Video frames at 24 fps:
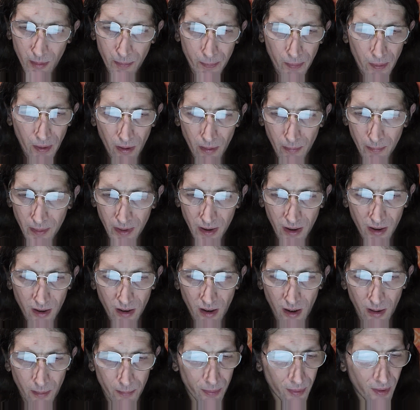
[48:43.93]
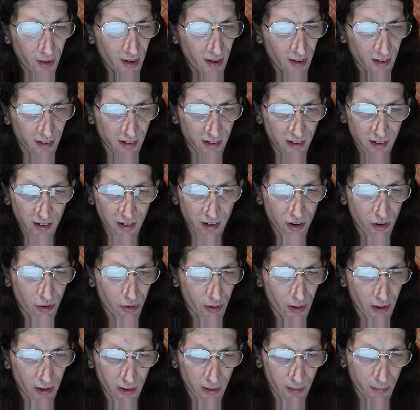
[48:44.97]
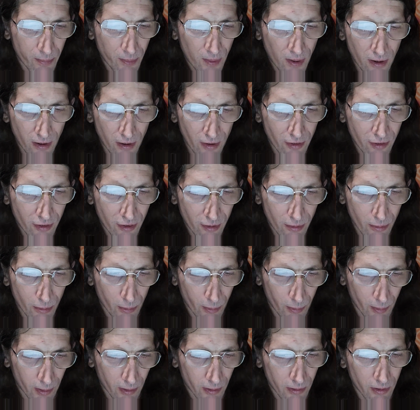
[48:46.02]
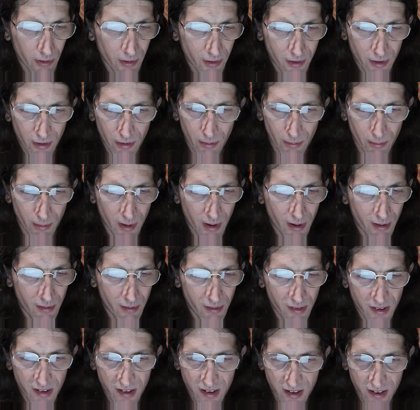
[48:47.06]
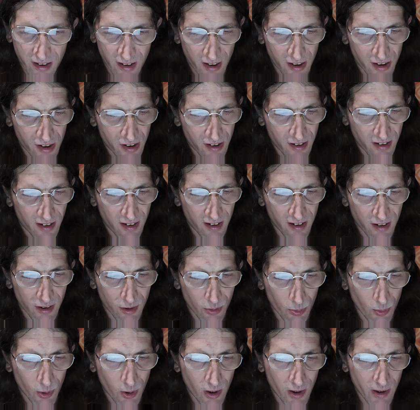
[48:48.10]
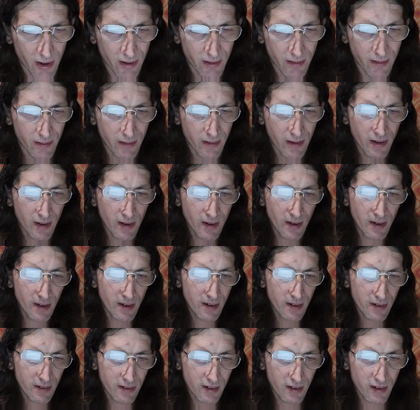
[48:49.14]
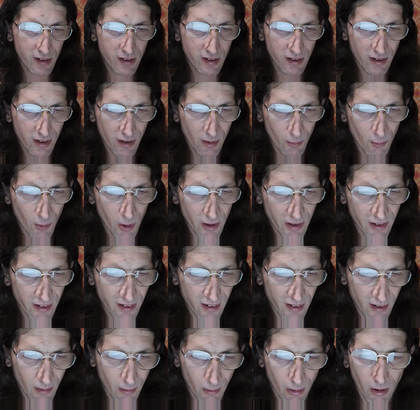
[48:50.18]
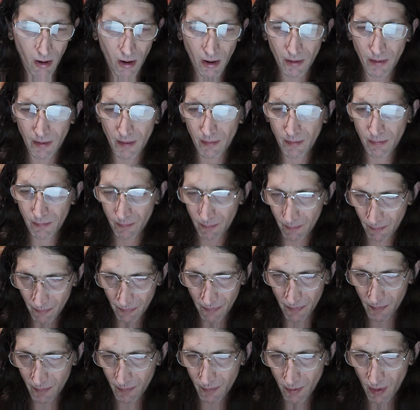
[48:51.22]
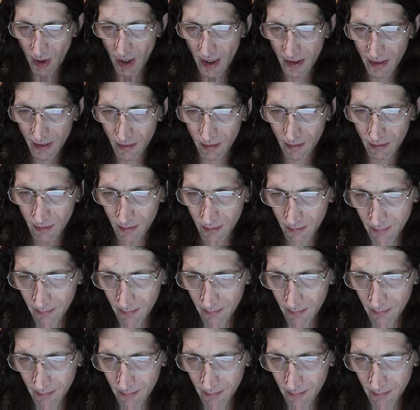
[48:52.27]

apartment complexes, trailer parks, or rural dirt roads such as this one. Such as the ones they're on, rather.